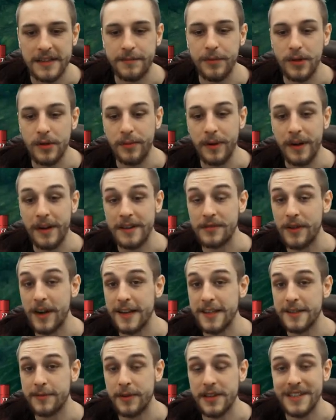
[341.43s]
blueberries and
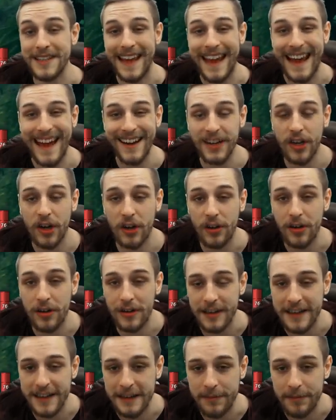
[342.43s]
raspberries can't
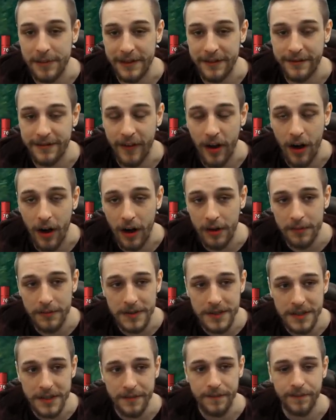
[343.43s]
currently be
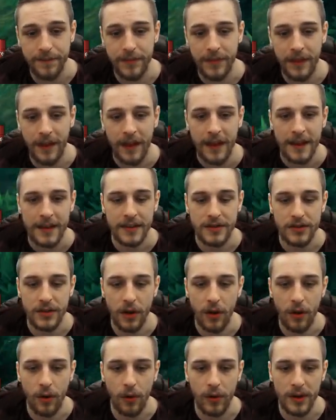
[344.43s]
farmed,
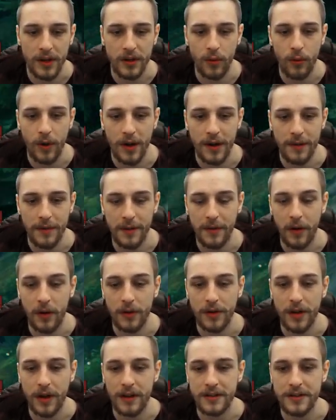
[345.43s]
so you'll want to
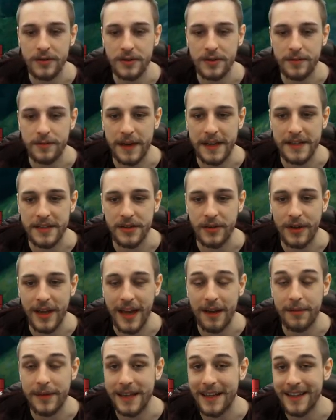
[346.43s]
hold on to as many as you
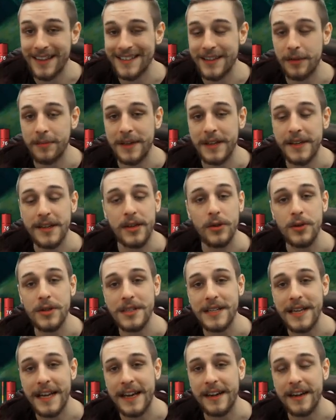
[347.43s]
can because they'll be
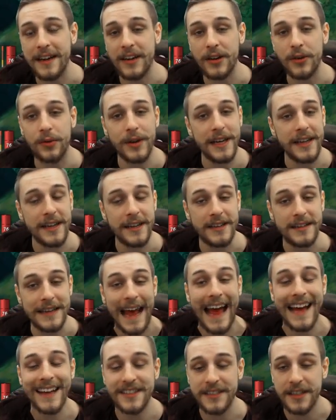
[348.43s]
used in ingredient
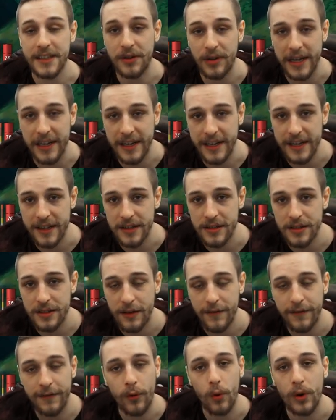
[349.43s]
as ingredients
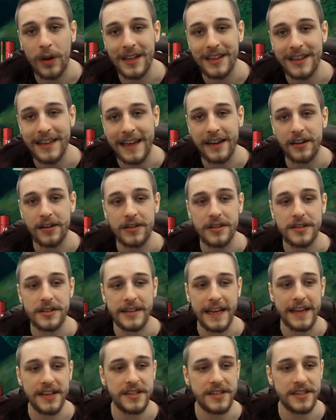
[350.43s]
for later
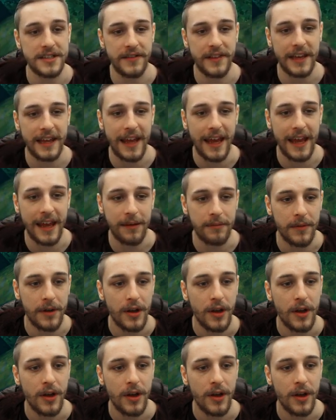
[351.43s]
stages of the game